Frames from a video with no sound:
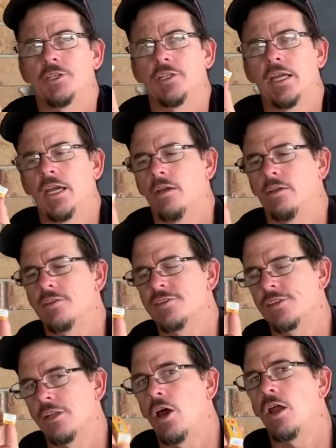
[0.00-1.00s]
Now,
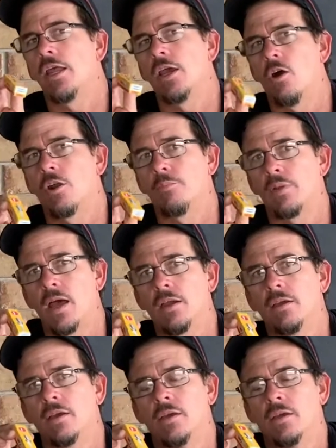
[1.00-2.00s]
slightly hotter plug
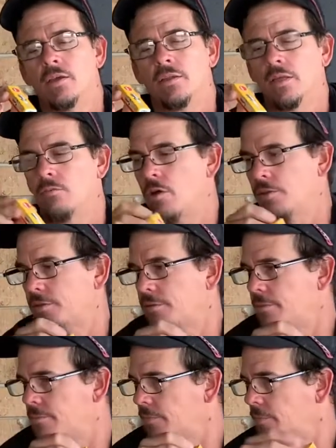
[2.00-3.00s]
than what
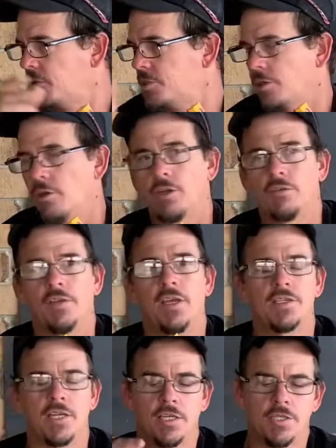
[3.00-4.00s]
the majority of these
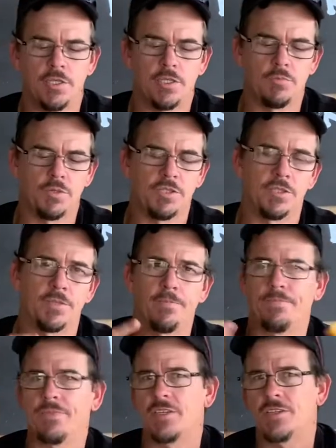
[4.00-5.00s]
things use, which is
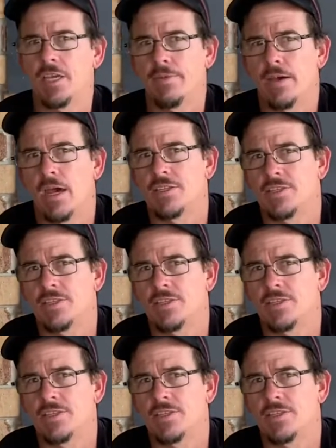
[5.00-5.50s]
the CMR